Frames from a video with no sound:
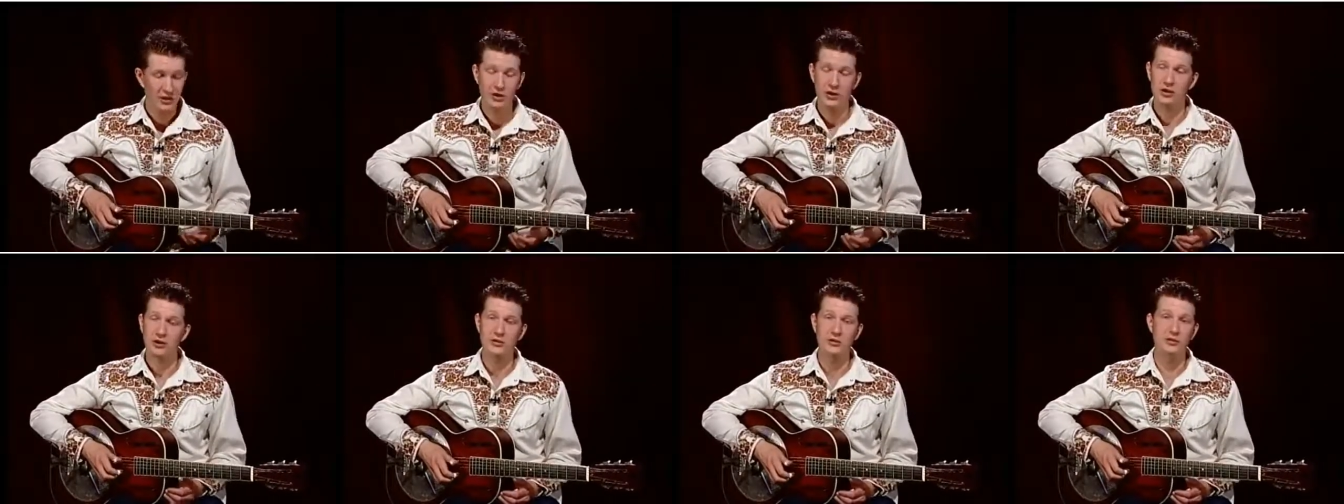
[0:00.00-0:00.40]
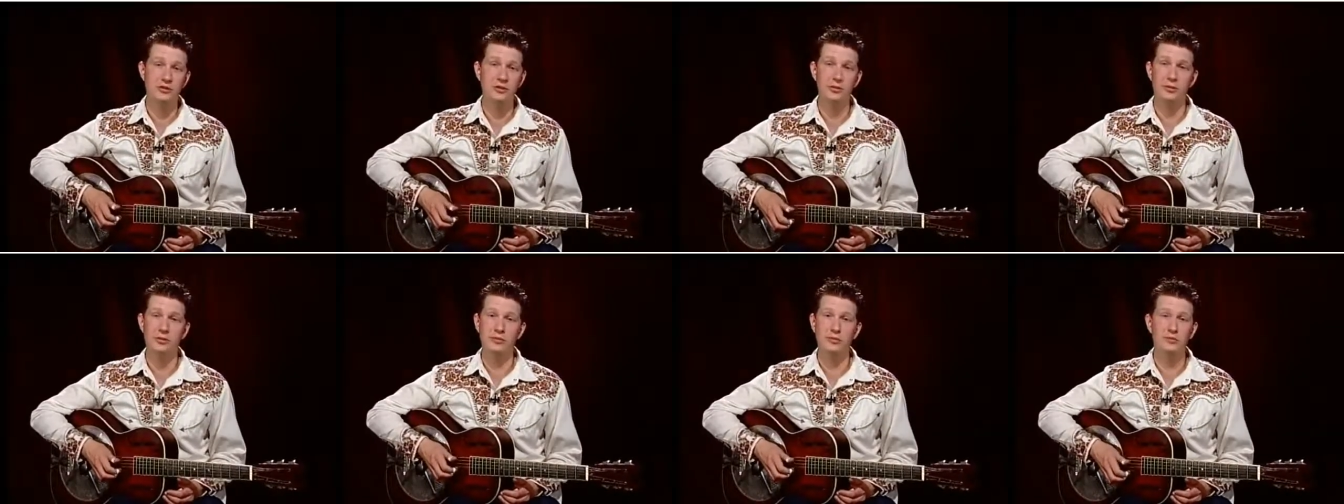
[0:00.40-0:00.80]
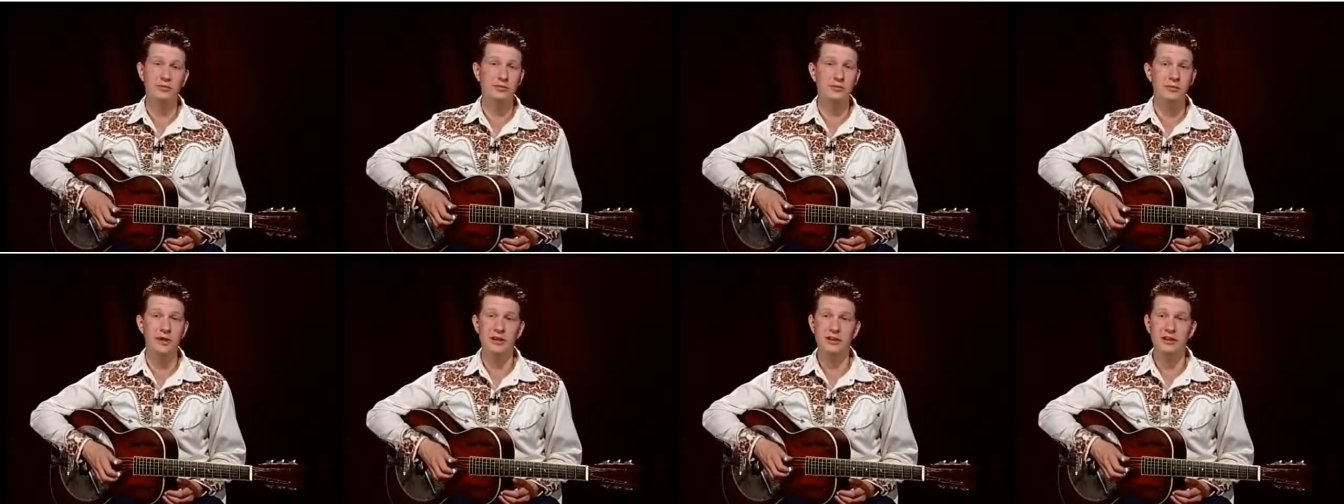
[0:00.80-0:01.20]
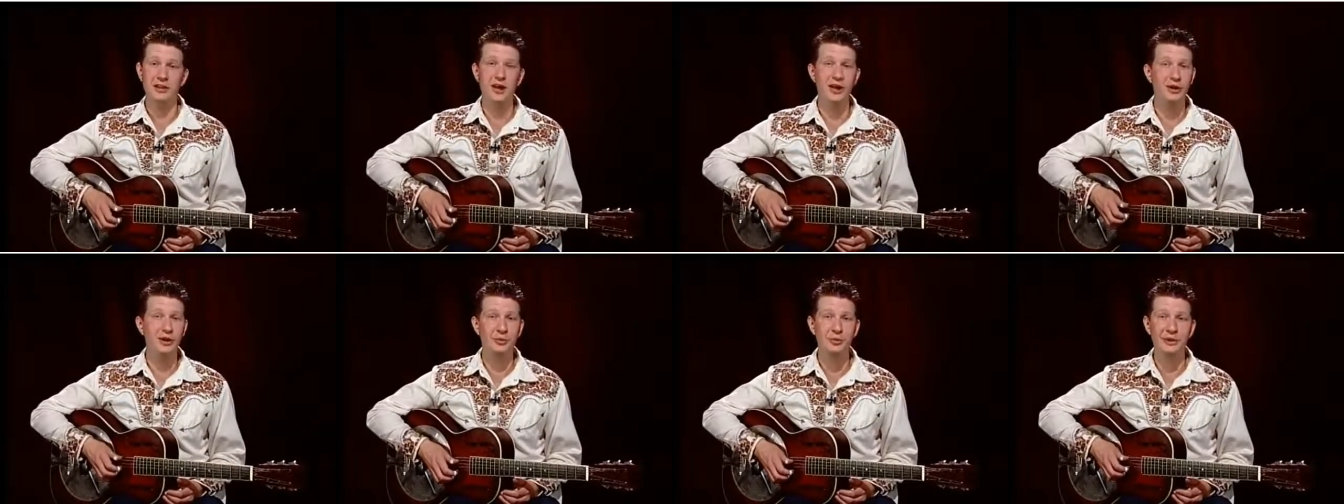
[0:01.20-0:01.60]
You could do a
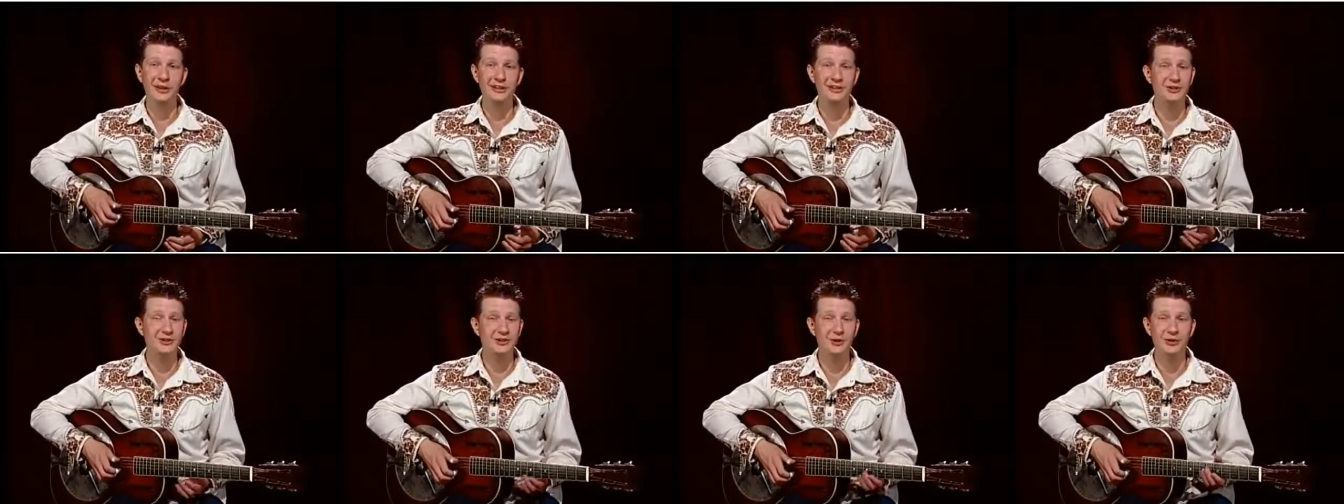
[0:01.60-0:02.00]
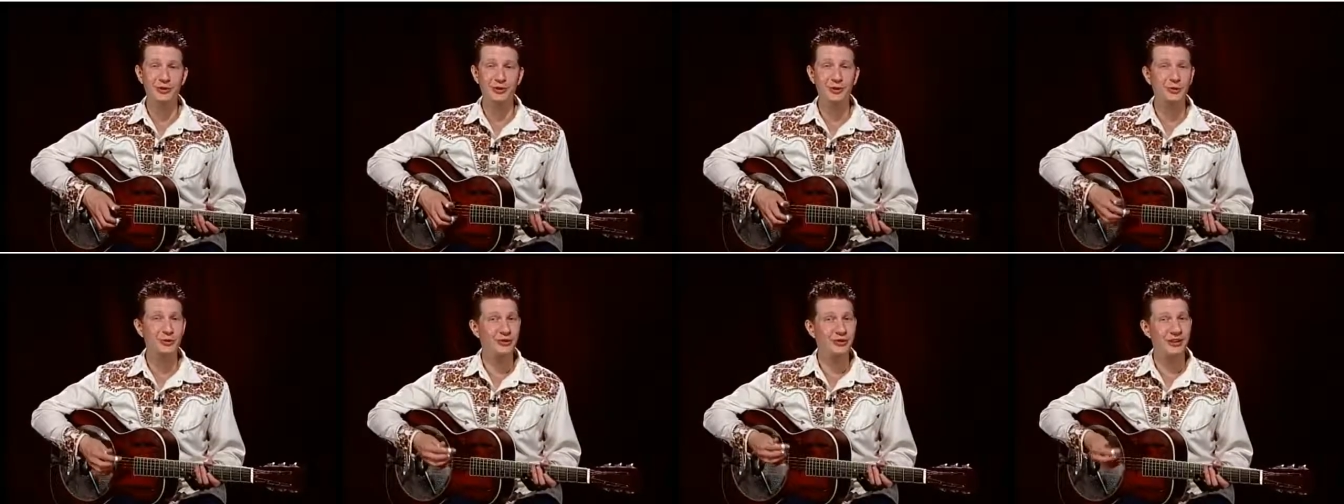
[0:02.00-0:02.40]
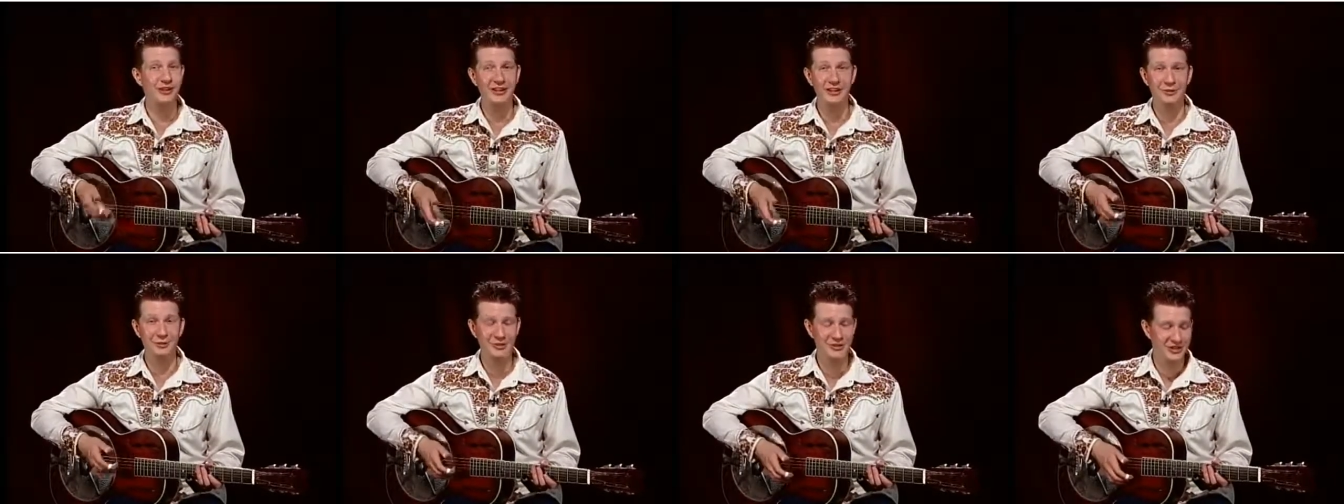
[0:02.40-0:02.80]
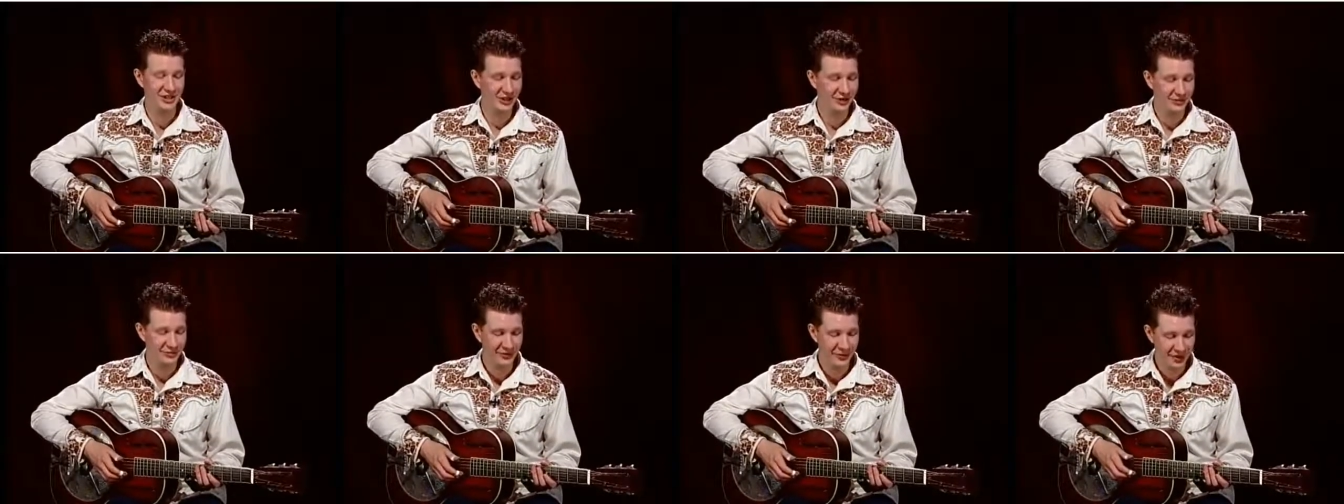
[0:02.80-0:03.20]
monotonic bass throughout the whole thing, and it would
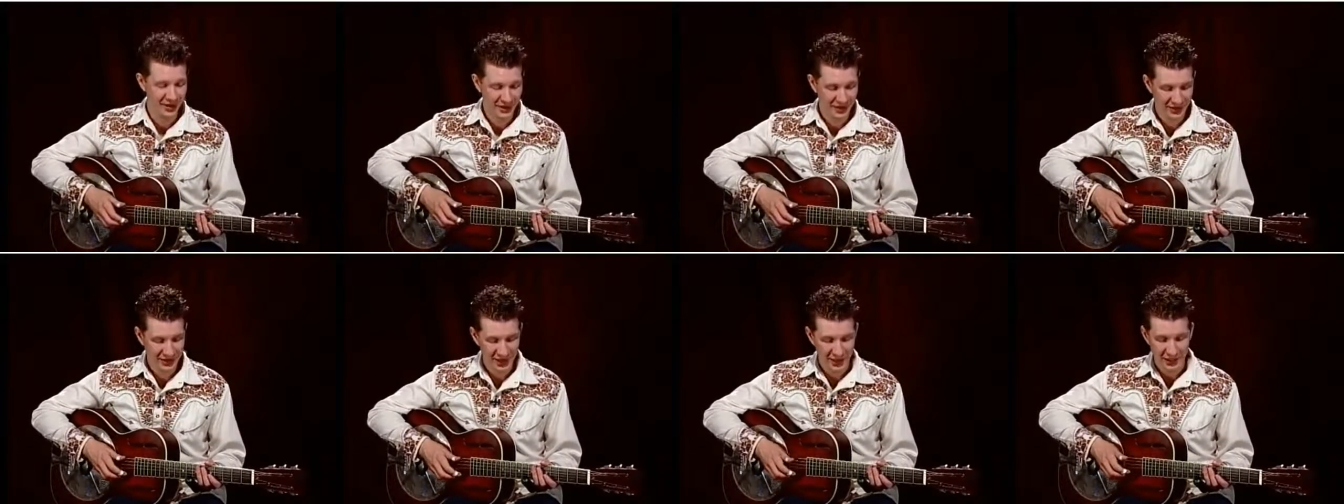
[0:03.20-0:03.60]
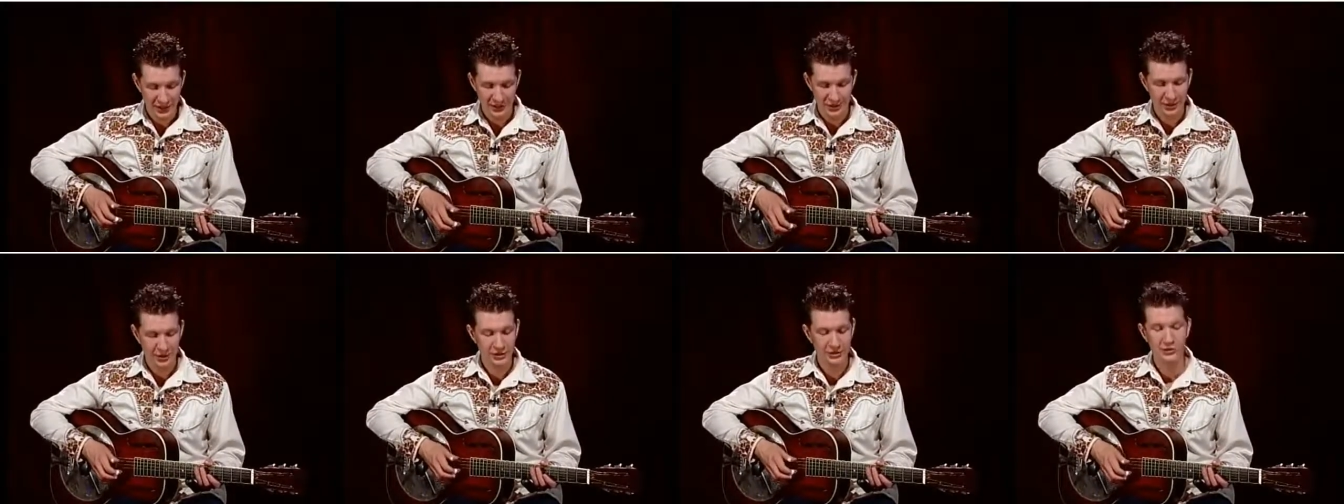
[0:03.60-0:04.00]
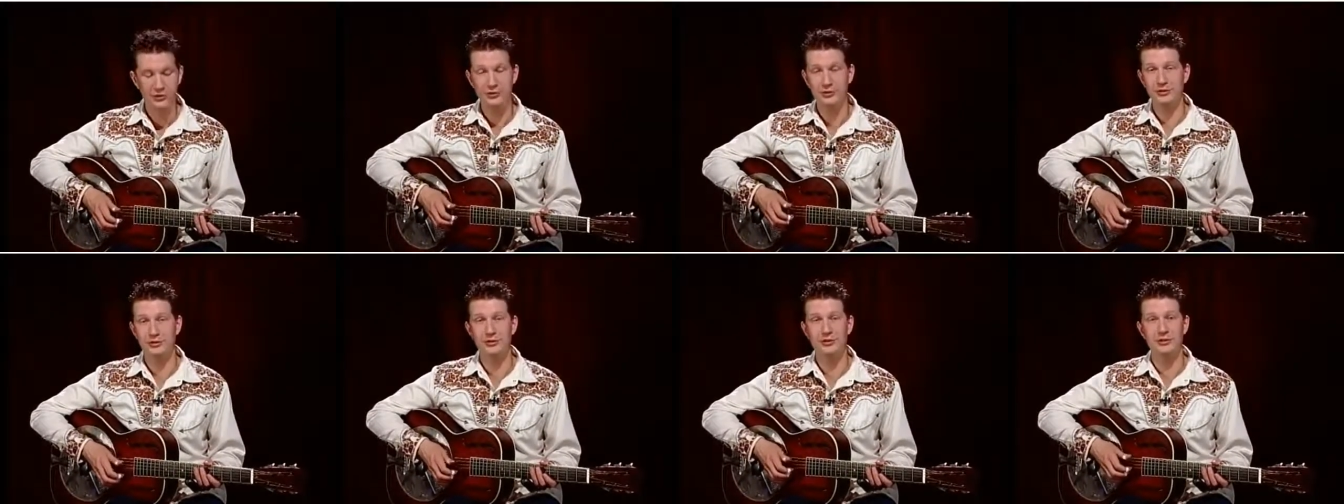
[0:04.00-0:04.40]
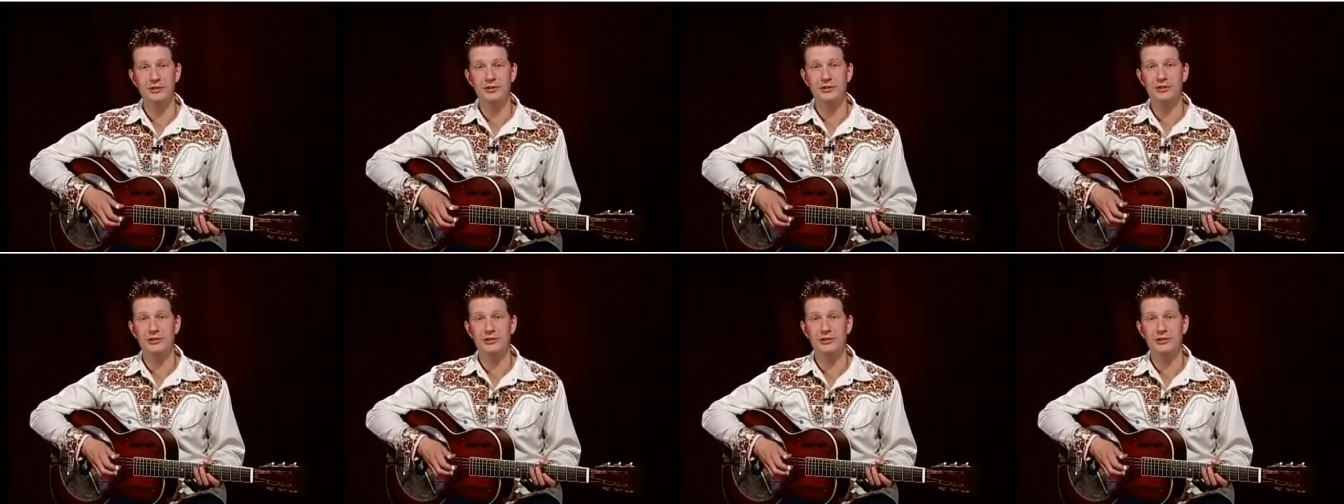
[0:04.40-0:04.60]
sound fine. You could do